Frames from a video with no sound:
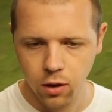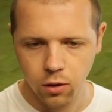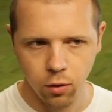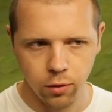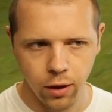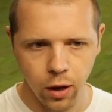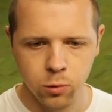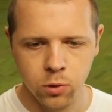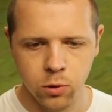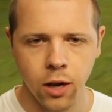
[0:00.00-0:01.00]
Your only option
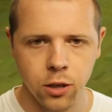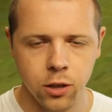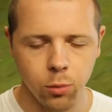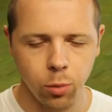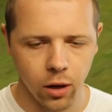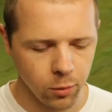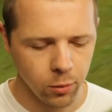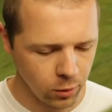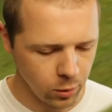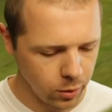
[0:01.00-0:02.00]
was to actually break them and
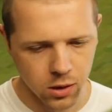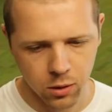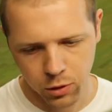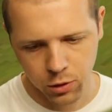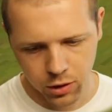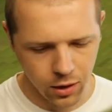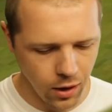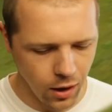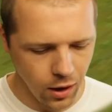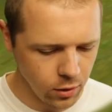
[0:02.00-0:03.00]
replace them, which again,
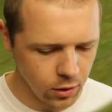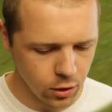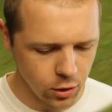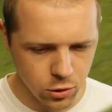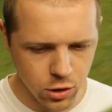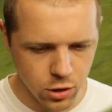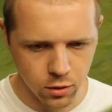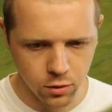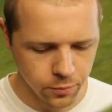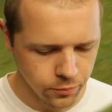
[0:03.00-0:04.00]
not really a huge deal